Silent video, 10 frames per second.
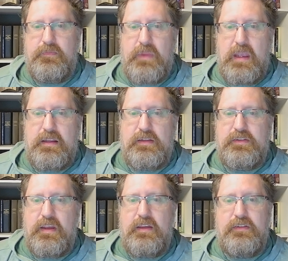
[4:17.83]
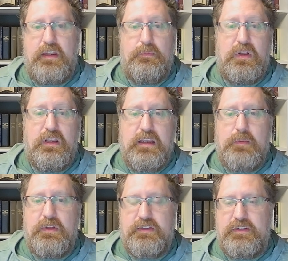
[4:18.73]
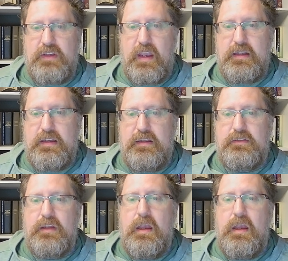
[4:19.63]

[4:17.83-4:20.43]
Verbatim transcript: And it says, in polygamous societies,